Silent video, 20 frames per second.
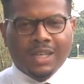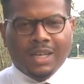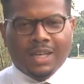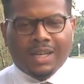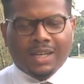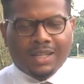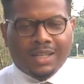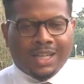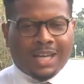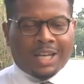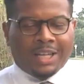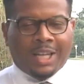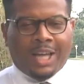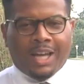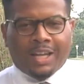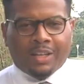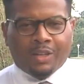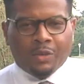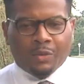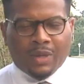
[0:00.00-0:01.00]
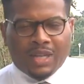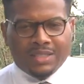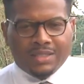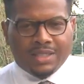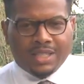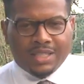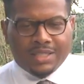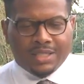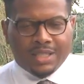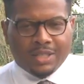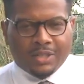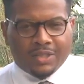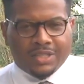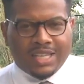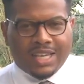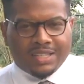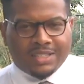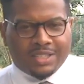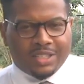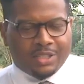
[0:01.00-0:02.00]
Now, a lot of residents here on
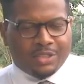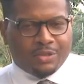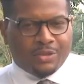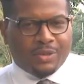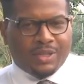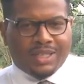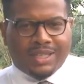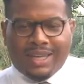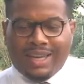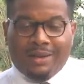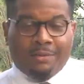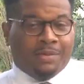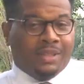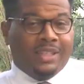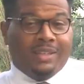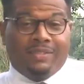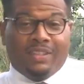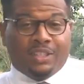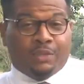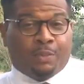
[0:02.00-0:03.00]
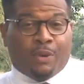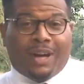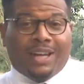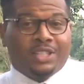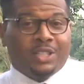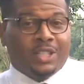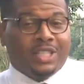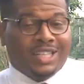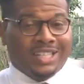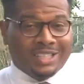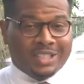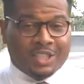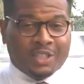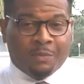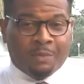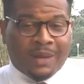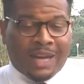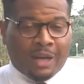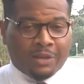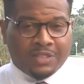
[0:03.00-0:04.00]
Texas St can't believe this project is
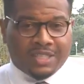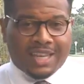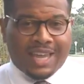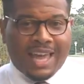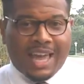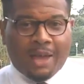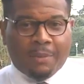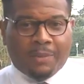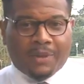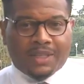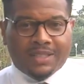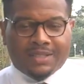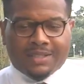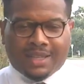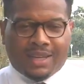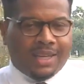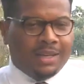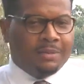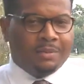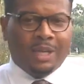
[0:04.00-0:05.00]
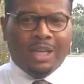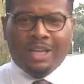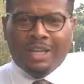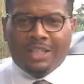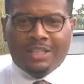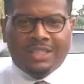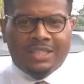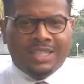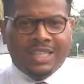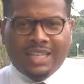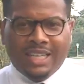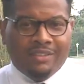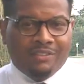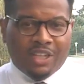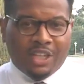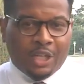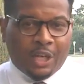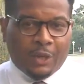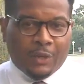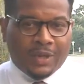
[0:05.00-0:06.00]
about to happen. Some didn't even
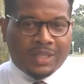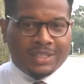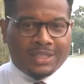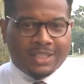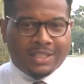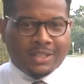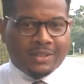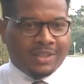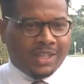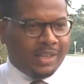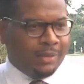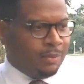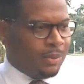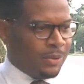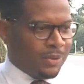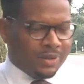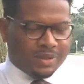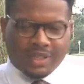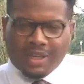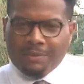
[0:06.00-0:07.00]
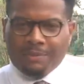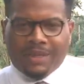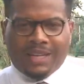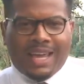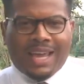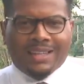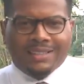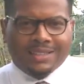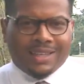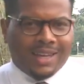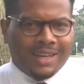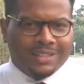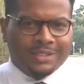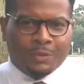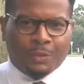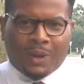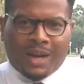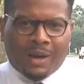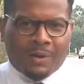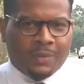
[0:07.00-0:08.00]
know until they pulled up and asked us
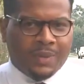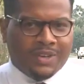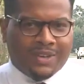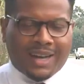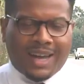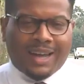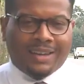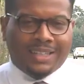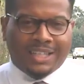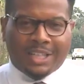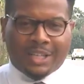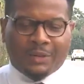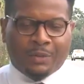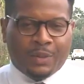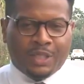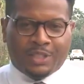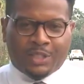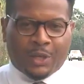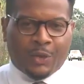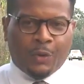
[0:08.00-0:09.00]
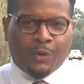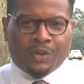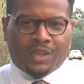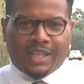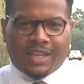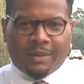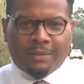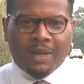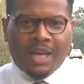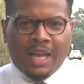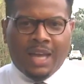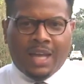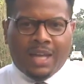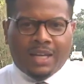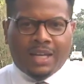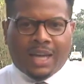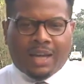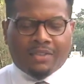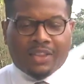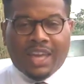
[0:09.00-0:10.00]
why we were out here, and we told them.
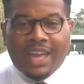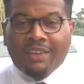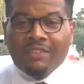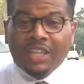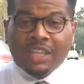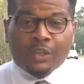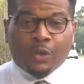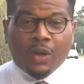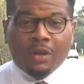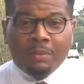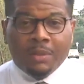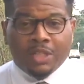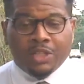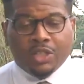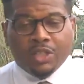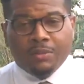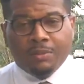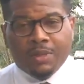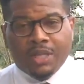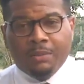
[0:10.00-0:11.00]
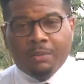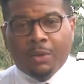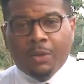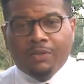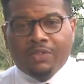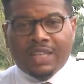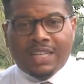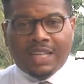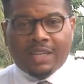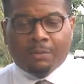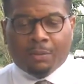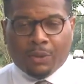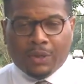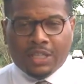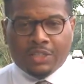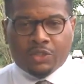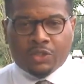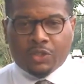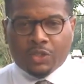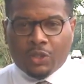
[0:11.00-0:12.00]
Now, the heavy equipment should be moving in pretty
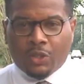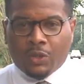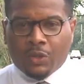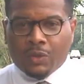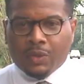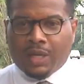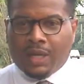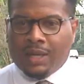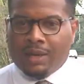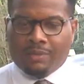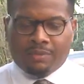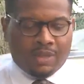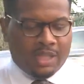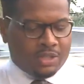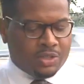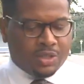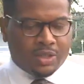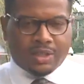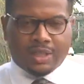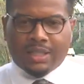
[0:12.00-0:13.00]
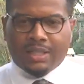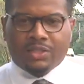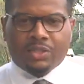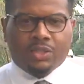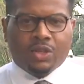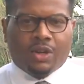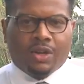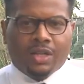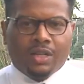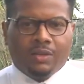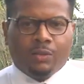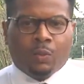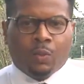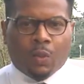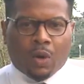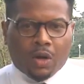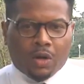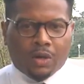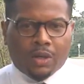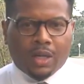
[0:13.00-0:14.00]
soon. They should get started
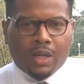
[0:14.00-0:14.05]
work